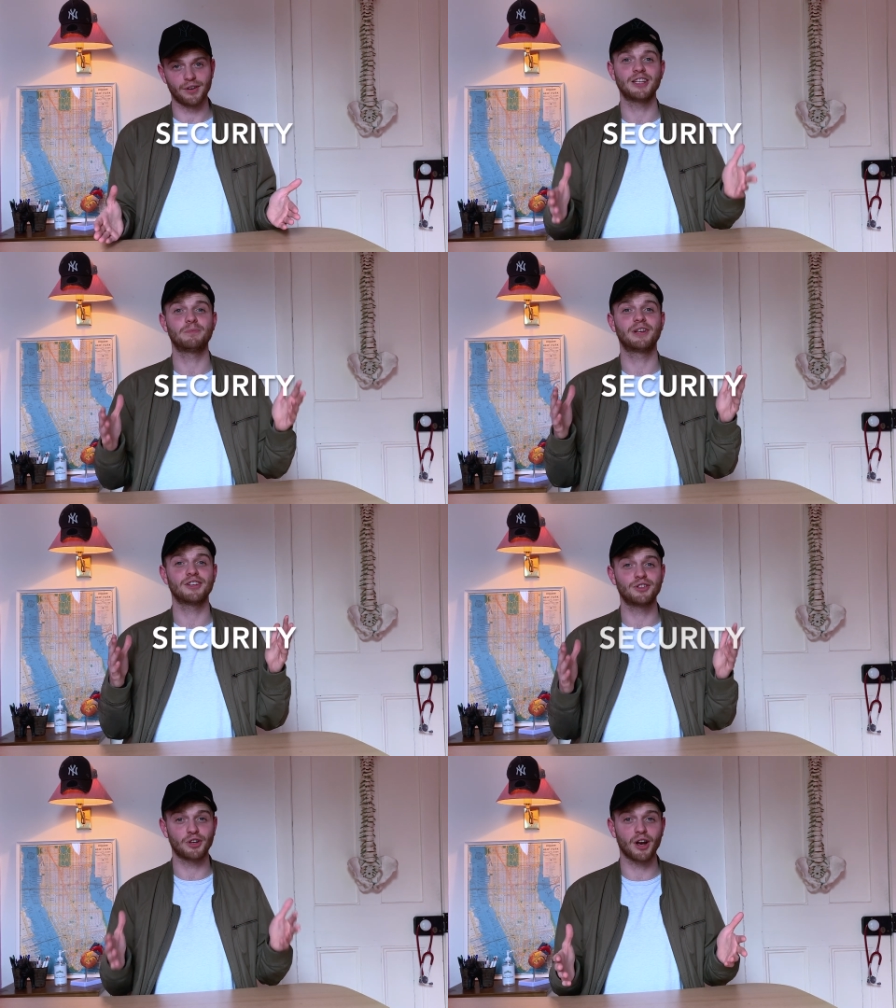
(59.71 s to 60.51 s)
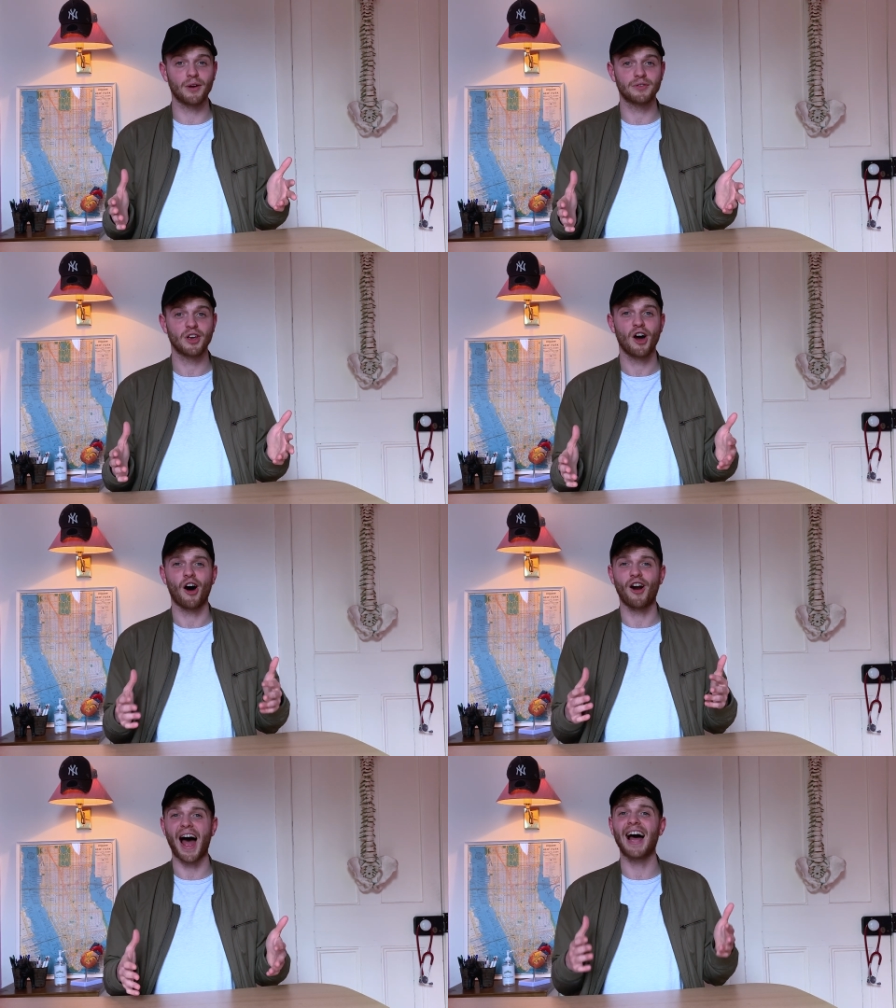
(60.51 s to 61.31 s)
It's because your gloves
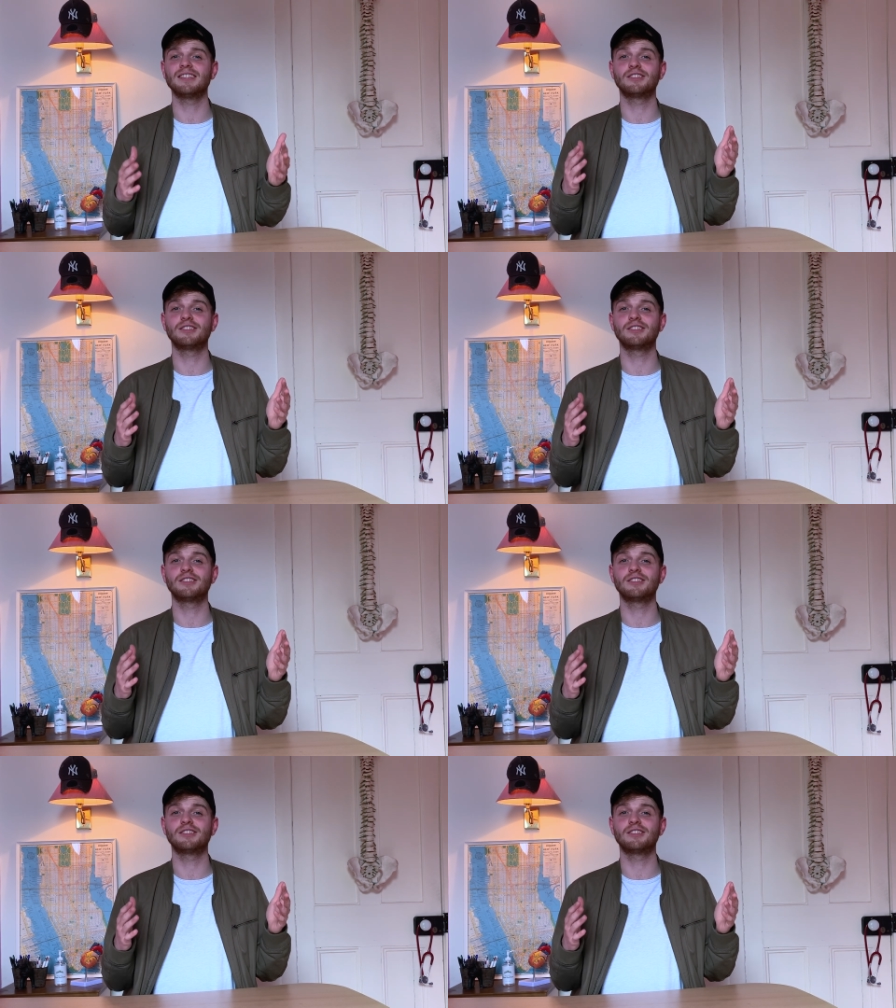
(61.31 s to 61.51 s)
are as